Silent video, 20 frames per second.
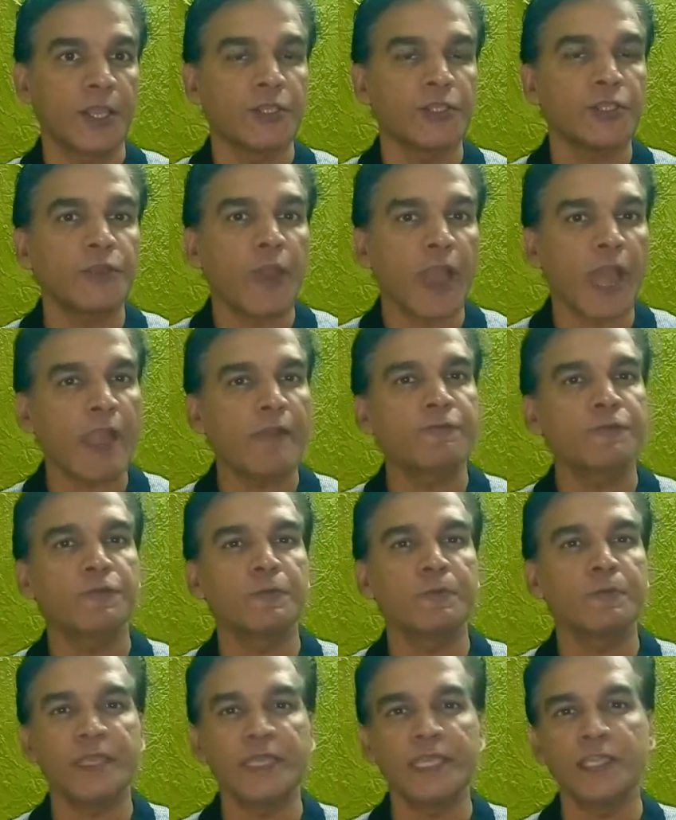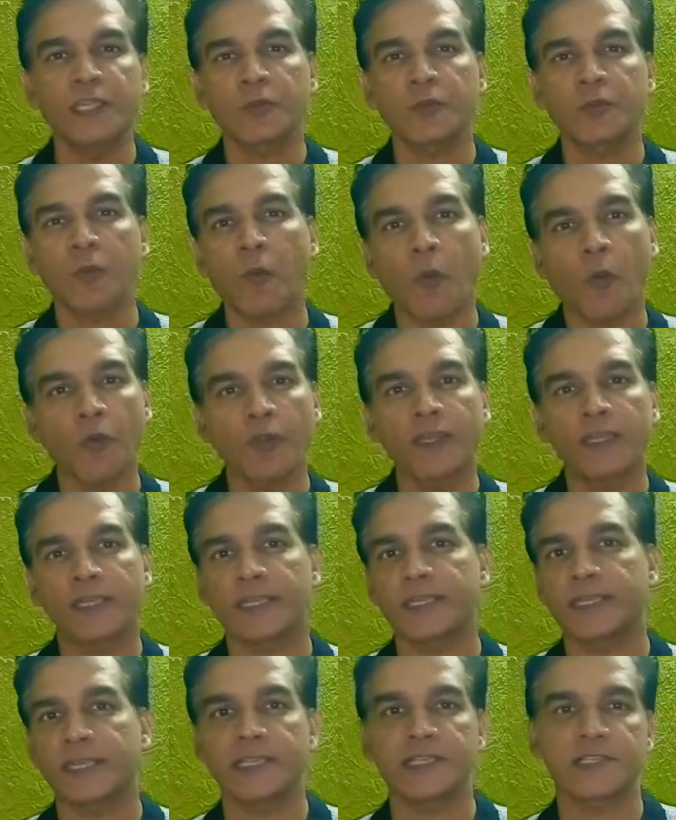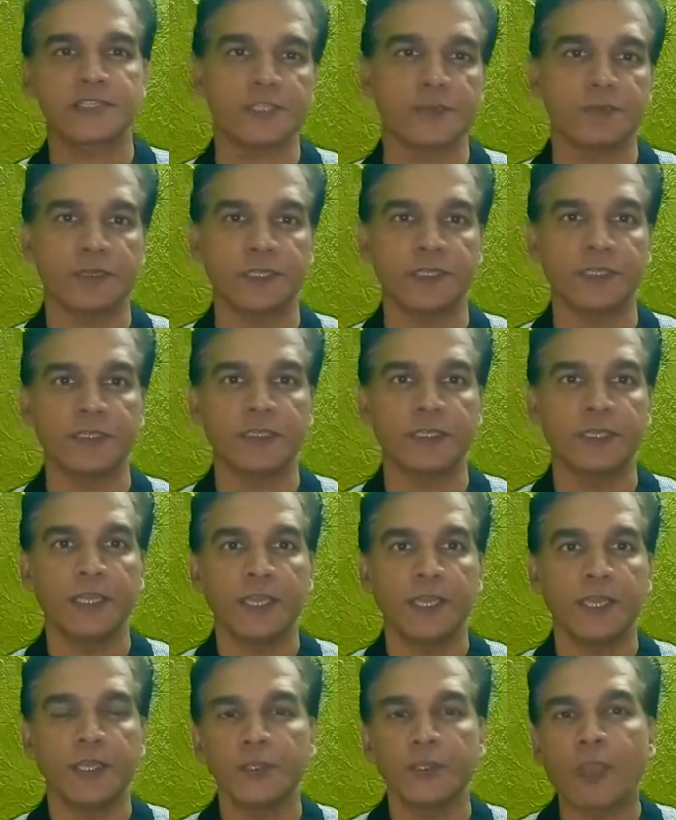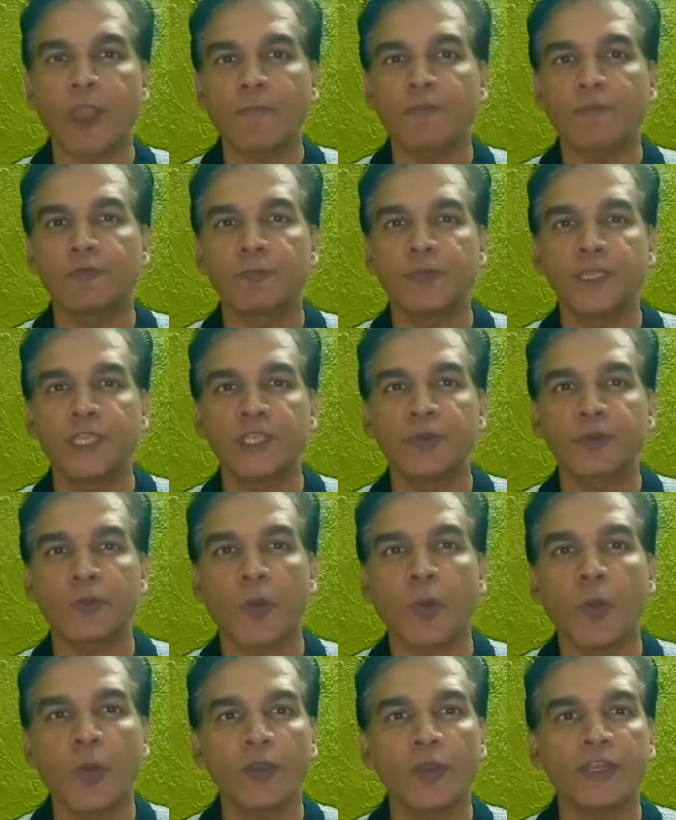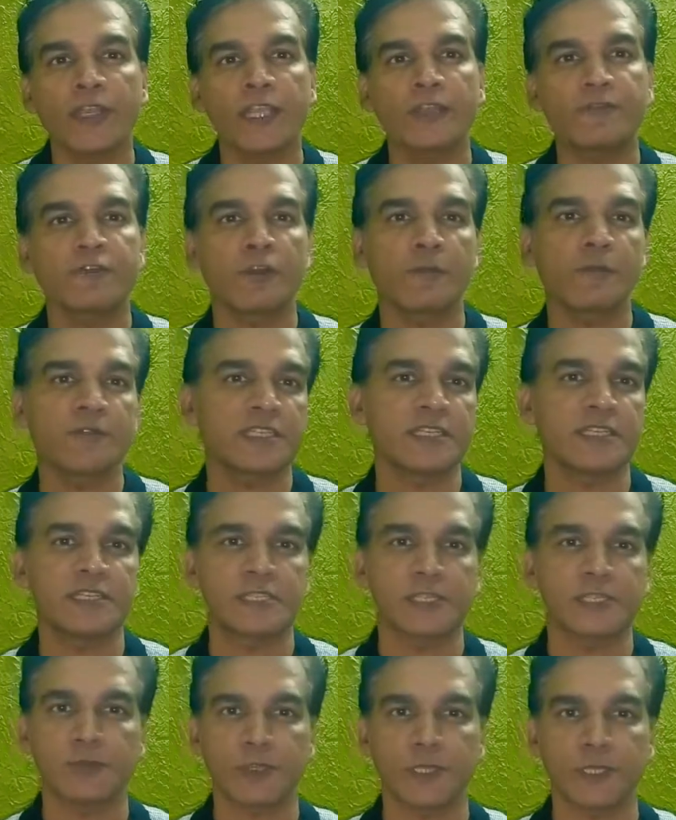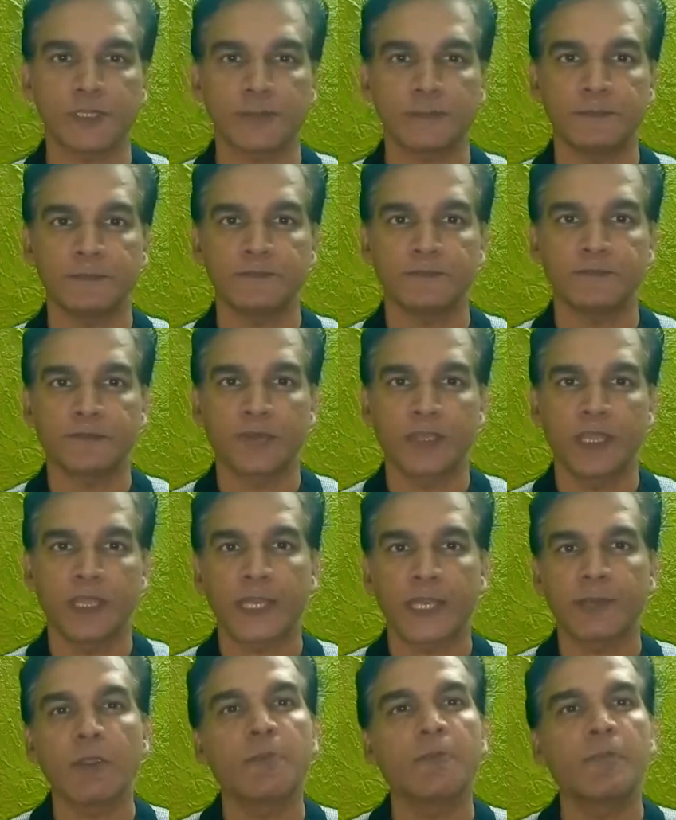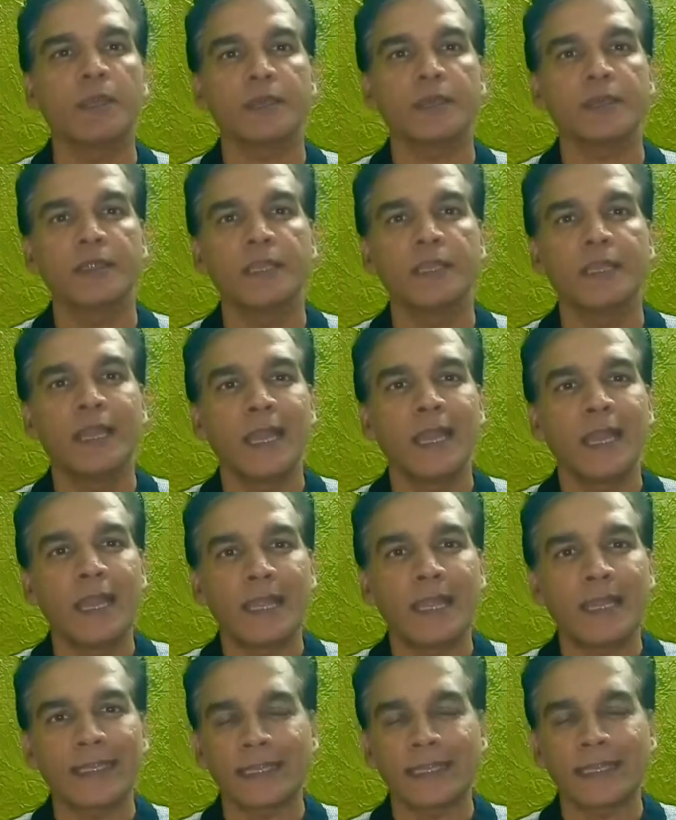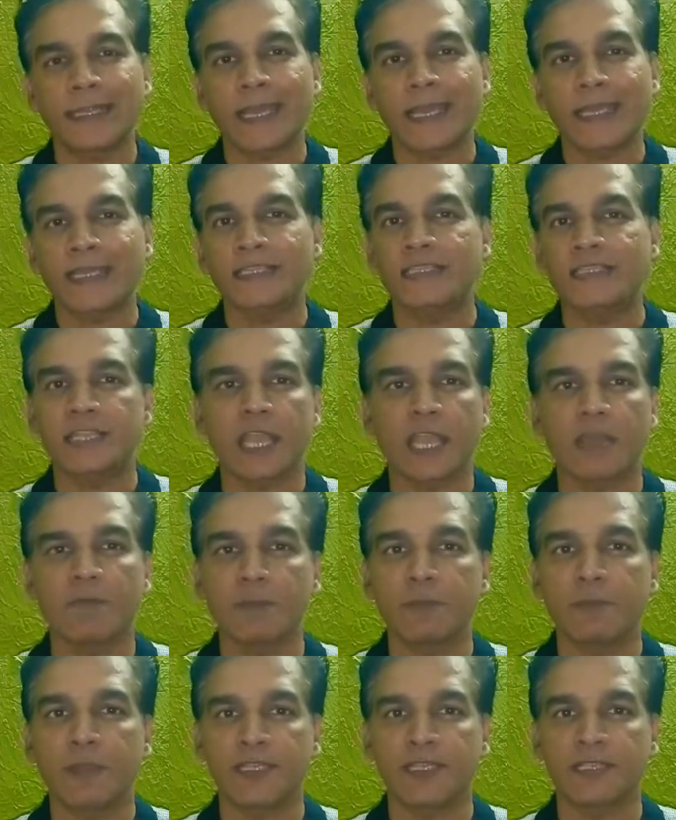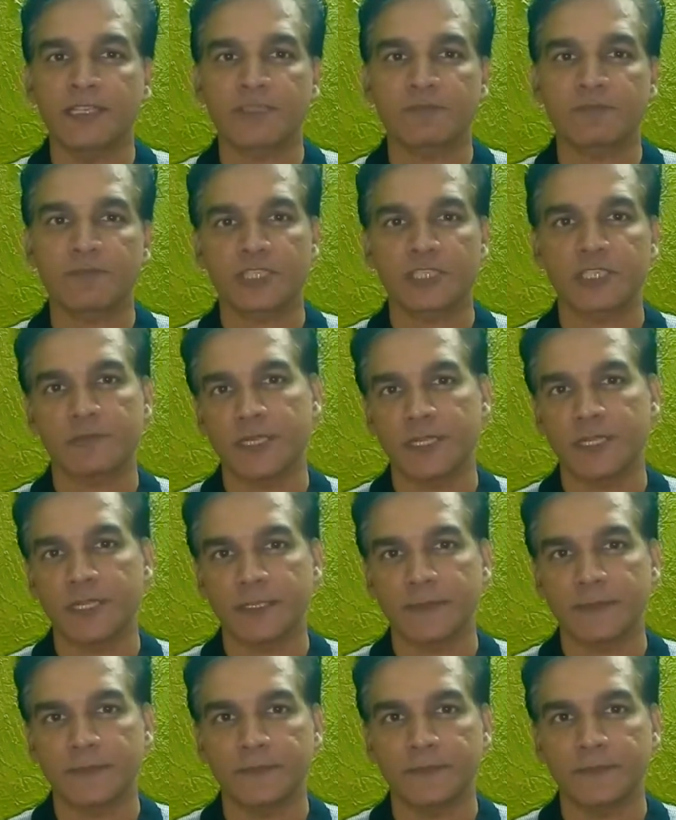You have to be your own data steward. You have to be your own information steward. Remember, data is everybody's responsibility.